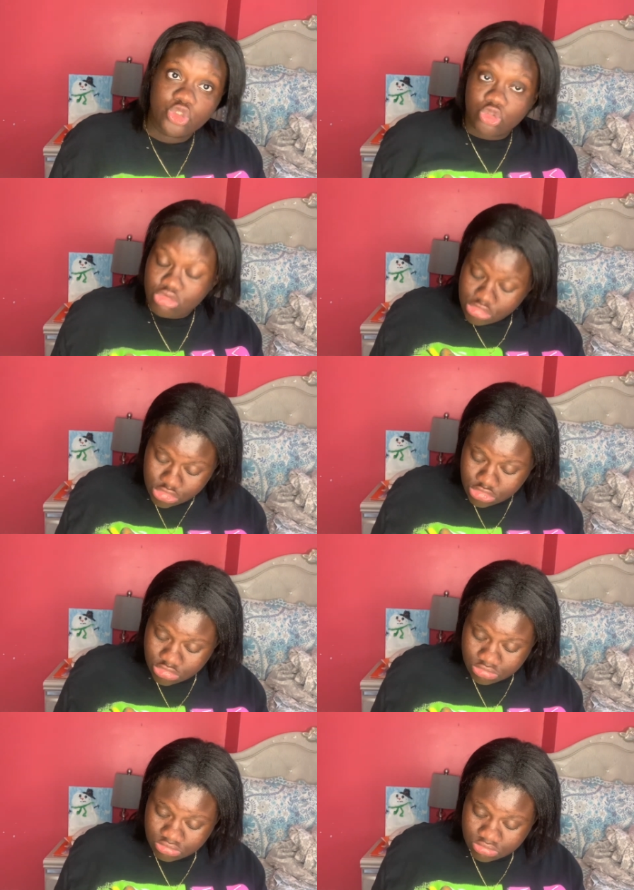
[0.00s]

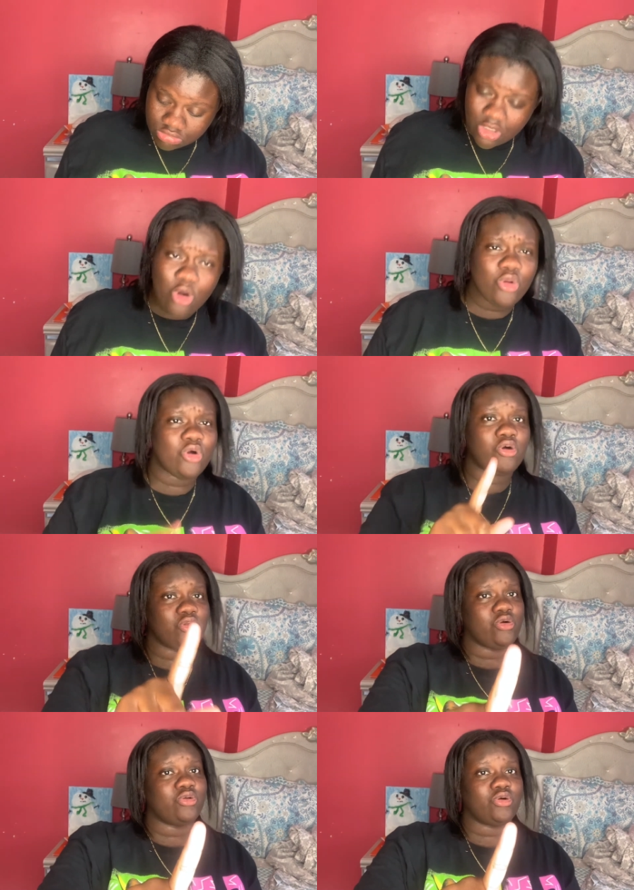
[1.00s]
ado, hold on, hold on,
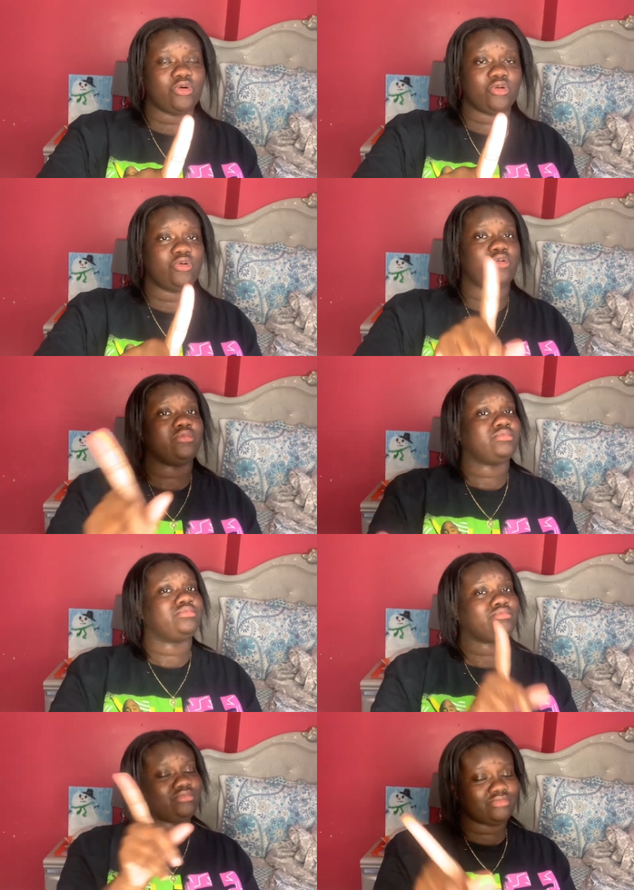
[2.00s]
hold on, hold
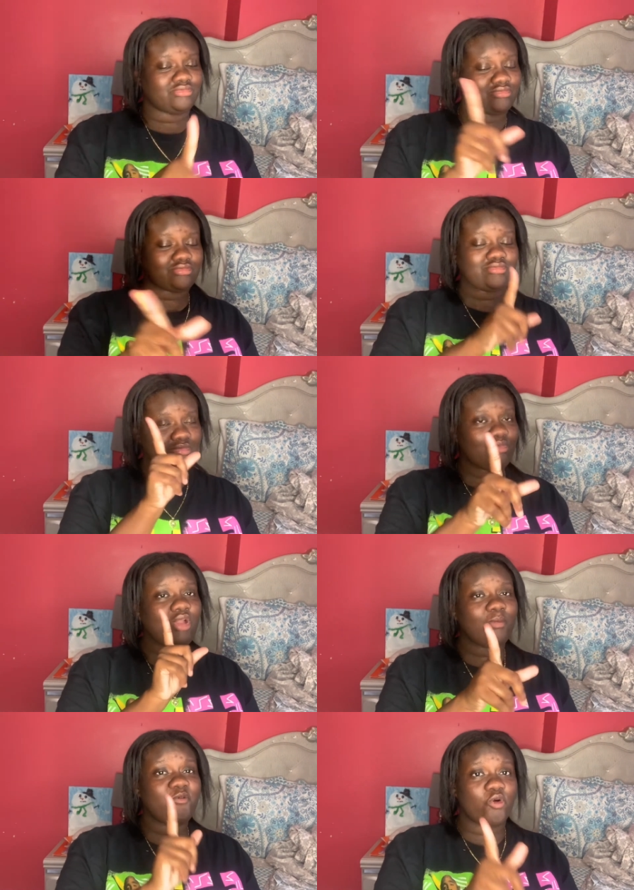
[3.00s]

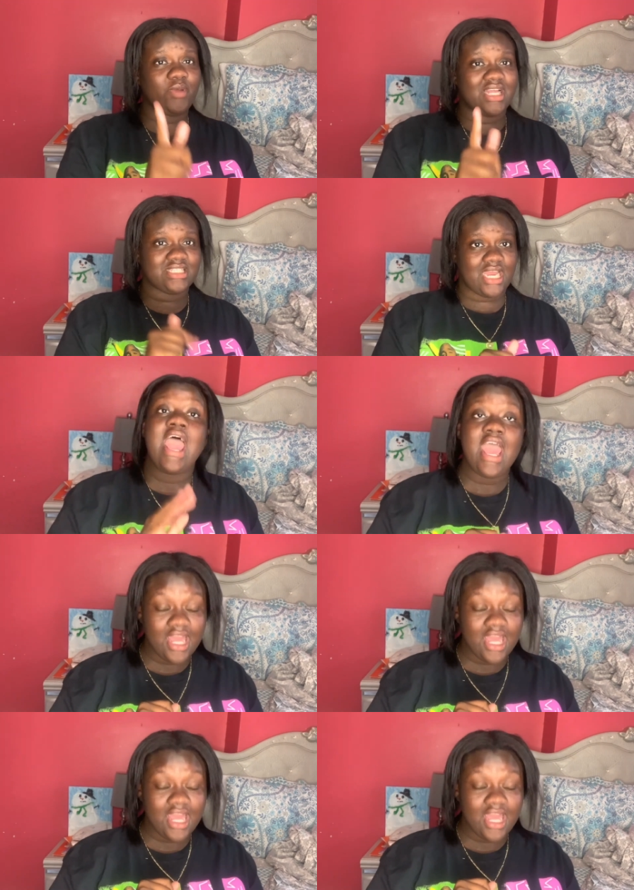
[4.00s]
on. Before we get to that.